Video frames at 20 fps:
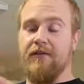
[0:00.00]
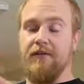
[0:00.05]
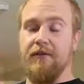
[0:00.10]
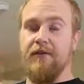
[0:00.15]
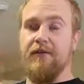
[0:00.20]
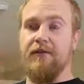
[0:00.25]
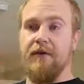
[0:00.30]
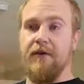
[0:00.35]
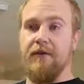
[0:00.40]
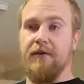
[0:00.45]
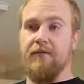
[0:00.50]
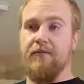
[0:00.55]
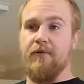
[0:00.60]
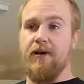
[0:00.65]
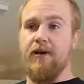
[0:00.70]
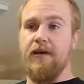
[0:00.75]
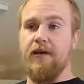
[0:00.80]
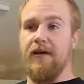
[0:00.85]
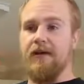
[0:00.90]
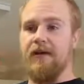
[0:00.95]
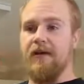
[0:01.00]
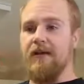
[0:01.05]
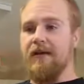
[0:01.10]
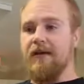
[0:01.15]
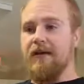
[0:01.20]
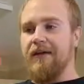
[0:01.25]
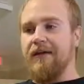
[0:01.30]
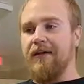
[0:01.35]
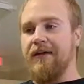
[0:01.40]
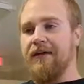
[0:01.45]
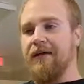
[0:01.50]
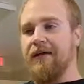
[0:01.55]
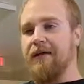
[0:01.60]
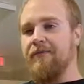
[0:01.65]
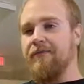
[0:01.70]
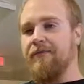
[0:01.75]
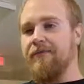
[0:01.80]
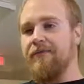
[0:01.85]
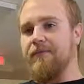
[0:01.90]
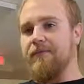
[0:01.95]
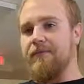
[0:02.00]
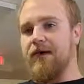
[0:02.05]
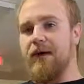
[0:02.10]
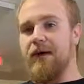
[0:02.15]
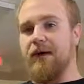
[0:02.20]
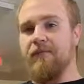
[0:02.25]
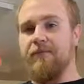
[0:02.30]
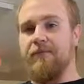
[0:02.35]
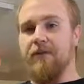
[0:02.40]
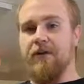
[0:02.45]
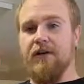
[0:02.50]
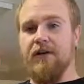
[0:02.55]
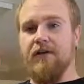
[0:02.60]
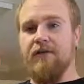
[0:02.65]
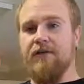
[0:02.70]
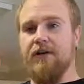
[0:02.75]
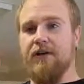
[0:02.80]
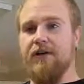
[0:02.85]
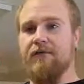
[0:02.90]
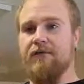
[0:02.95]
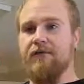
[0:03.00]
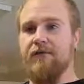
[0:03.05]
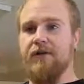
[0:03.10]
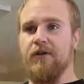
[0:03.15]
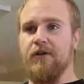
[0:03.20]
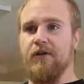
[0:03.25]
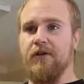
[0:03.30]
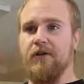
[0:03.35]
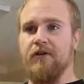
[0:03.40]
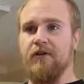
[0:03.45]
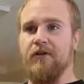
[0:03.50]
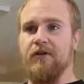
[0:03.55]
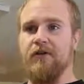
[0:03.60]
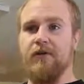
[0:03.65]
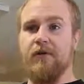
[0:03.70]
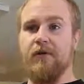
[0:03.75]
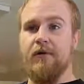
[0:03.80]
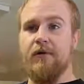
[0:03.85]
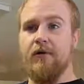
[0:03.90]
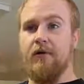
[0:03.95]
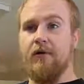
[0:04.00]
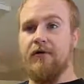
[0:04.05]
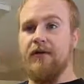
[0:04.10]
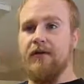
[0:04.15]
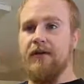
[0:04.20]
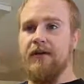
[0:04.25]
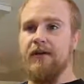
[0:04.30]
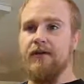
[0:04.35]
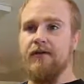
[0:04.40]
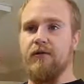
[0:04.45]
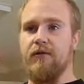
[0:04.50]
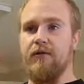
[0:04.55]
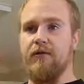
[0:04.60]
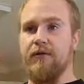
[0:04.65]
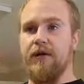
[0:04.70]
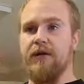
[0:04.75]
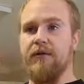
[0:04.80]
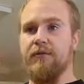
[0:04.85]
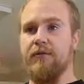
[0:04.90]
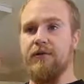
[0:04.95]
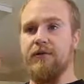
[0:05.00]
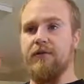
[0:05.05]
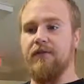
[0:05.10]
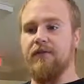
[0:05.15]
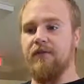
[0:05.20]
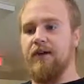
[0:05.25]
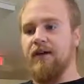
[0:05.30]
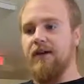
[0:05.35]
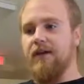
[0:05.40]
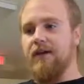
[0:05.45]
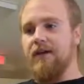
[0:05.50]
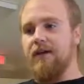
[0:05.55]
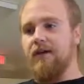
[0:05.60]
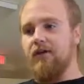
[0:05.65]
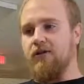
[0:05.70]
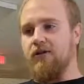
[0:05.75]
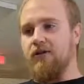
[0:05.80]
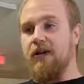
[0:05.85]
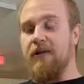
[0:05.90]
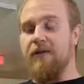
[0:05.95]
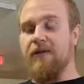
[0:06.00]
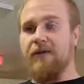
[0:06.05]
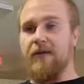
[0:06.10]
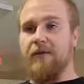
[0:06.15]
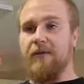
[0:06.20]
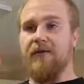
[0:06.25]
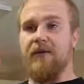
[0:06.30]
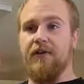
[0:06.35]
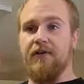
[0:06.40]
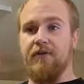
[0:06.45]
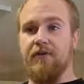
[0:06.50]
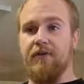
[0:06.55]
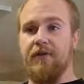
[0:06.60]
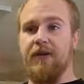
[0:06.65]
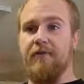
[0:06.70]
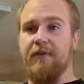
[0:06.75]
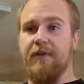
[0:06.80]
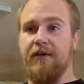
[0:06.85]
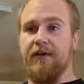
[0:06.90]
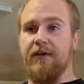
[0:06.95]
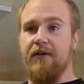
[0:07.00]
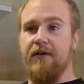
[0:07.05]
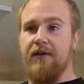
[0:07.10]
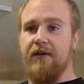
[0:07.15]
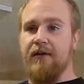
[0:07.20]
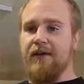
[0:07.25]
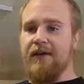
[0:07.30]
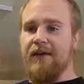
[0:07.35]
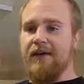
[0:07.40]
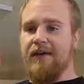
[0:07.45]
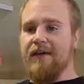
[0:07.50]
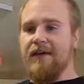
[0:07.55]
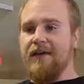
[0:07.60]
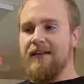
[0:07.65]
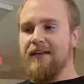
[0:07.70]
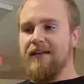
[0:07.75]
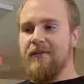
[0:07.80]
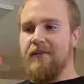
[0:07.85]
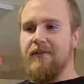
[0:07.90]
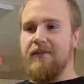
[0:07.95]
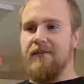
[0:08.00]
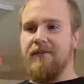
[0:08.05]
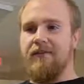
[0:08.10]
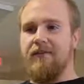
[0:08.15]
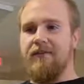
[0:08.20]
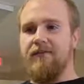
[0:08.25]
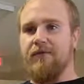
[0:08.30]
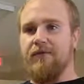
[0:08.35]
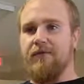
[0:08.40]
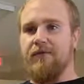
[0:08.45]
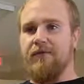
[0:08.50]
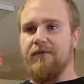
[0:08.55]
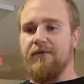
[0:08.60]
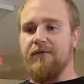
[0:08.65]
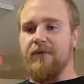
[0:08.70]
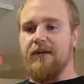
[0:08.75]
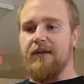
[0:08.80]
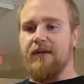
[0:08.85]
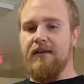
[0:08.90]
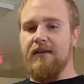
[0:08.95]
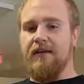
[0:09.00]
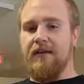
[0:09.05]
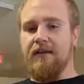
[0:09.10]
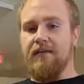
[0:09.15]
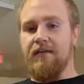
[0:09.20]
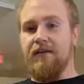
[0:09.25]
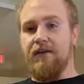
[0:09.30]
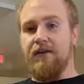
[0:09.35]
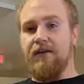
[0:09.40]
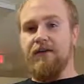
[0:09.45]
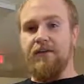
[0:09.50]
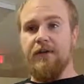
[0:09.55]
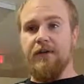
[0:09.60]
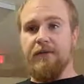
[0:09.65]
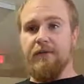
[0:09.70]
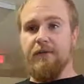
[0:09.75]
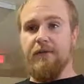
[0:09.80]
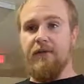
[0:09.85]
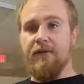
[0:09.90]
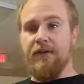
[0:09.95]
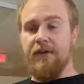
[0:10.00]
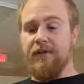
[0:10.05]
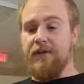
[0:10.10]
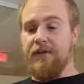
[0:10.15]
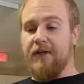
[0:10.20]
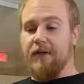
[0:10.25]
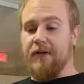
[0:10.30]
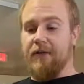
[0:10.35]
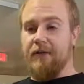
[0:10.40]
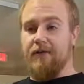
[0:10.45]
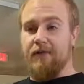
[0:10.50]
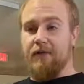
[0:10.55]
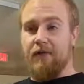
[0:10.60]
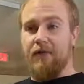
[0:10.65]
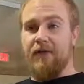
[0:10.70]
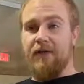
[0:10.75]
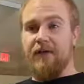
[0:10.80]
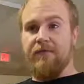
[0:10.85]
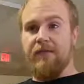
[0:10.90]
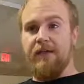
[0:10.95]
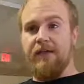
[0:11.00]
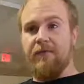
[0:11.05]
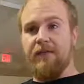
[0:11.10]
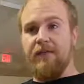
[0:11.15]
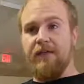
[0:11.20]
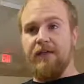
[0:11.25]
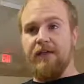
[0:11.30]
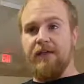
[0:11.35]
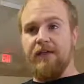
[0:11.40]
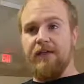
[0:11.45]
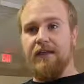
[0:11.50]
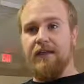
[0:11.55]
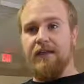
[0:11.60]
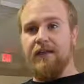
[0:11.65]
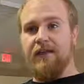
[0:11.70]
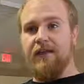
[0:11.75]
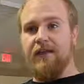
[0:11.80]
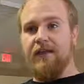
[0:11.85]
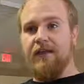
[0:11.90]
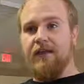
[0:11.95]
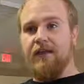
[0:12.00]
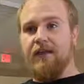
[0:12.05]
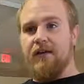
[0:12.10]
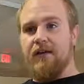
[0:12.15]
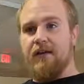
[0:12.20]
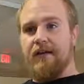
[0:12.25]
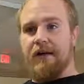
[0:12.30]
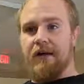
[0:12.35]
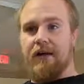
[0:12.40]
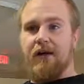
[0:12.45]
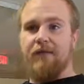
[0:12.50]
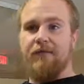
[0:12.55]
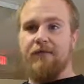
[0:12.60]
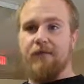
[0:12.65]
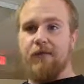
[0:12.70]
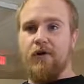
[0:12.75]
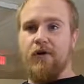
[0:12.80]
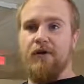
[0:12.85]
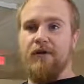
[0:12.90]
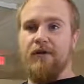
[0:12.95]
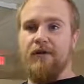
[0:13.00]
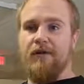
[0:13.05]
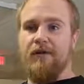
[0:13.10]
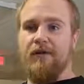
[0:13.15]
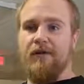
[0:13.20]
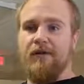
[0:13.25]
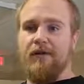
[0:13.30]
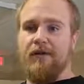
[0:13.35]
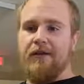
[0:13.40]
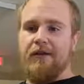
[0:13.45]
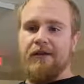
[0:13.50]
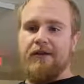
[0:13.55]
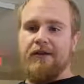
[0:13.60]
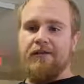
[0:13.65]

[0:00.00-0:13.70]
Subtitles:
single family product. Off market stuff, like when you're doing wholesaling or investments, are a lot of times done through email. And that's the biggest difference between kind of single family and multifamily. Multifamily is an off market